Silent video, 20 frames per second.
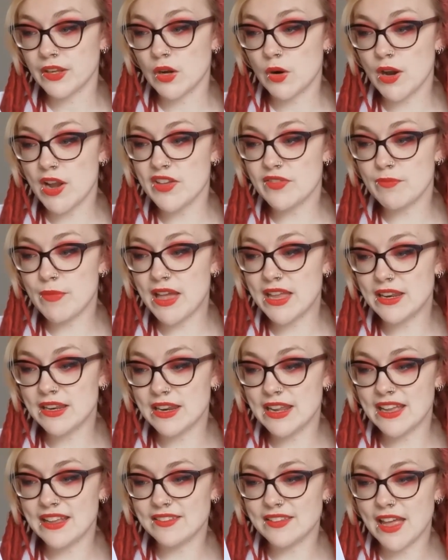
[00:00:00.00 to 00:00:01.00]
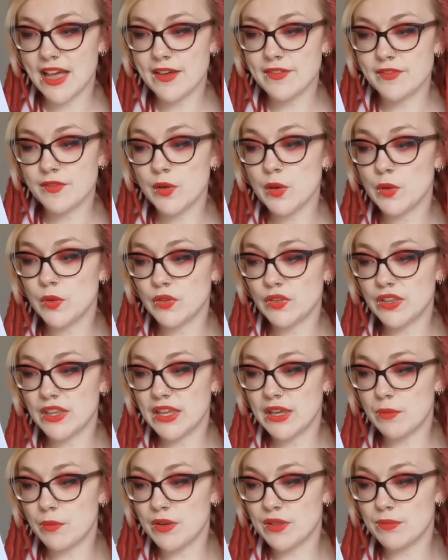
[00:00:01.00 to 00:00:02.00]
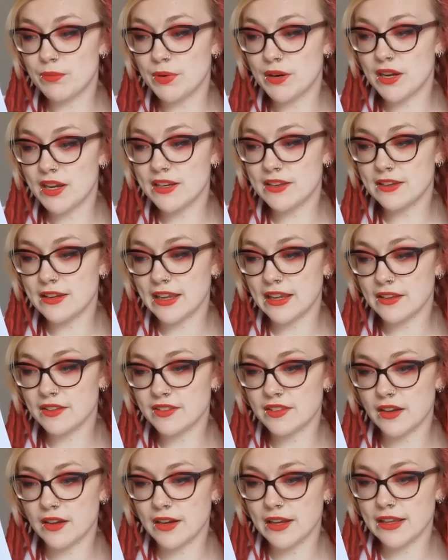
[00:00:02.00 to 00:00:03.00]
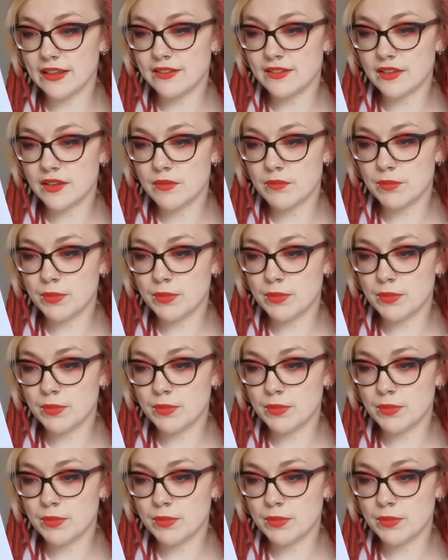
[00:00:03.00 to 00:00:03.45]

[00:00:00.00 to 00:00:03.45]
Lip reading: Grave men near death who see with blinding sight,